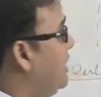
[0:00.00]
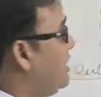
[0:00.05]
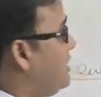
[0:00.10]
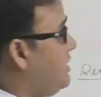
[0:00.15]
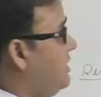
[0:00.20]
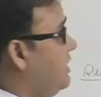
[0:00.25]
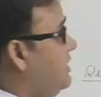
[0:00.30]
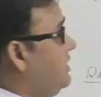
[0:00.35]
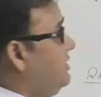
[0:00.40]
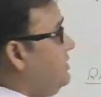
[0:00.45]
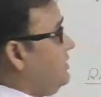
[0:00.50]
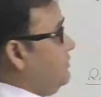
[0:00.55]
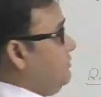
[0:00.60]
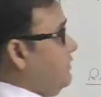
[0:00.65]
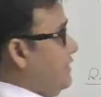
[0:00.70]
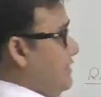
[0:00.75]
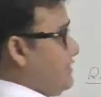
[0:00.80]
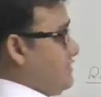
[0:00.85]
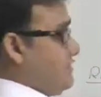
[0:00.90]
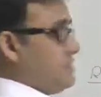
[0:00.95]
We
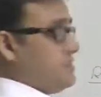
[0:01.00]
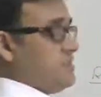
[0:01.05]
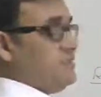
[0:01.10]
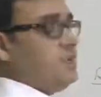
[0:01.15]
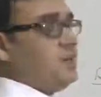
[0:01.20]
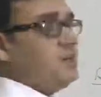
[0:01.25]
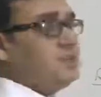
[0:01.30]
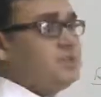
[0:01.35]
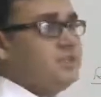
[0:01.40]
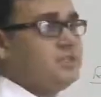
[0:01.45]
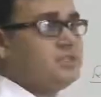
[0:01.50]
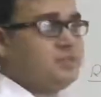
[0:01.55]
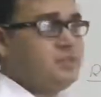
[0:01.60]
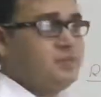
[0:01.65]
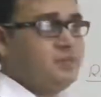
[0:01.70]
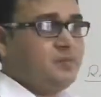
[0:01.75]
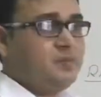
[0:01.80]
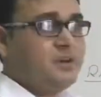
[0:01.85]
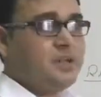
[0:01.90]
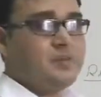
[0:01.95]
discuss about it,
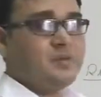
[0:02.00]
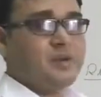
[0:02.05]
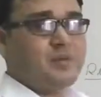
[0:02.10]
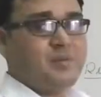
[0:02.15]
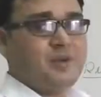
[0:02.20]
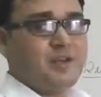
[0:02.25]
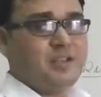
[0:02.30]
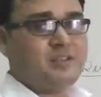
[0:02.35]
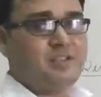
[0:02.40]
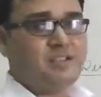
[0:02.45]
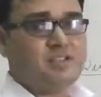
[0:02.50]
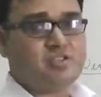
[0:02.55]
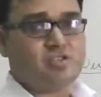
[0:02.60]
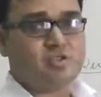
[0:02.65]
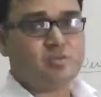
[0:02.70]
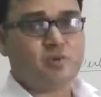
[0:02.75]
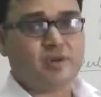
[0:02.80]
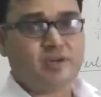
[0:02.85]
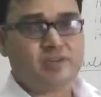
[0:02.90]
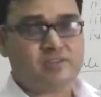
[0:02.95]
but I'm repeating these
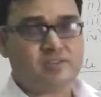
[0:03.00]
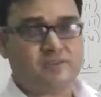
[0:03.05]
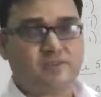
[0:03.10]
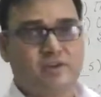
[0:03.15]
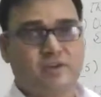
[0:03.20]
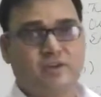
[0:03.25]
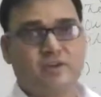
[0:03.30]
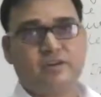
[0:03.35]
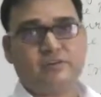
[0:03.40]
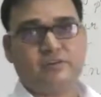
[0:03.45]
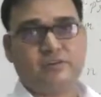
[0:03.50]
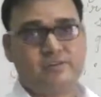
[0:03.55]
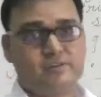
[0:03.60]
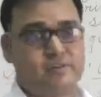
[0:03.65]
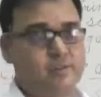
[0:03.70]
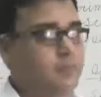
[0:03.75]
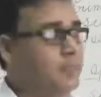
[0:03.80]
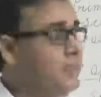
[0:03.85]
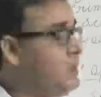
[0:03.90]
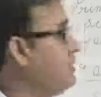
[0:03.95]
two points for your
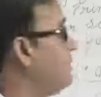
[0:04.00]
revision.